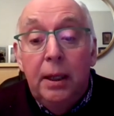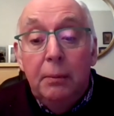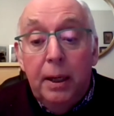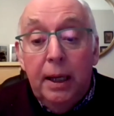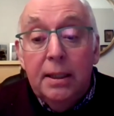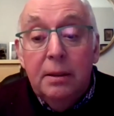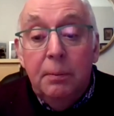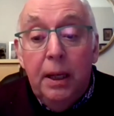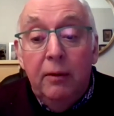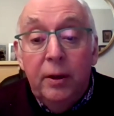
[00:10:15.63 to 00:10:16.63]
but it has the
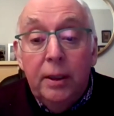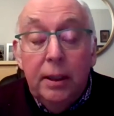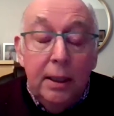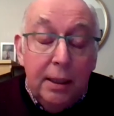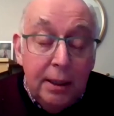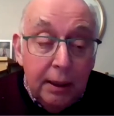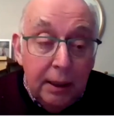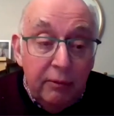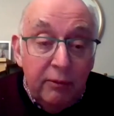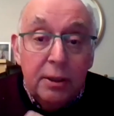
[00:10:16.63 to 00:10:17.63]
benefit,
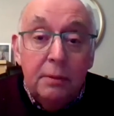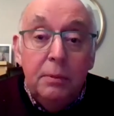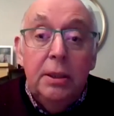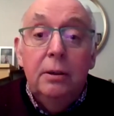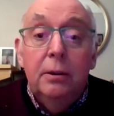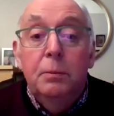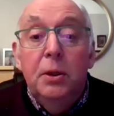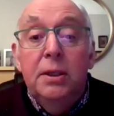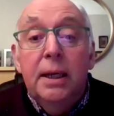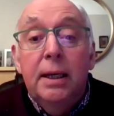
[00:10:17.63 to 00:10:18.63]
it delivers the
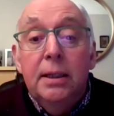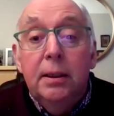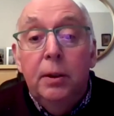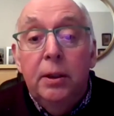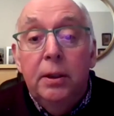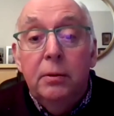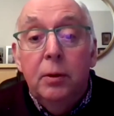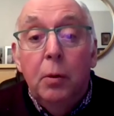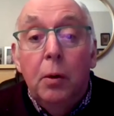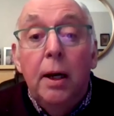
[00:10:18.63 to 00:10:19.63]
material precisely where
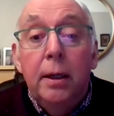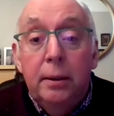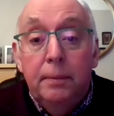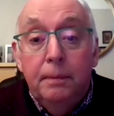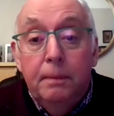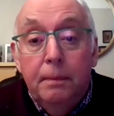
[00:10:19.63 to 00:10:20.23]
it's required.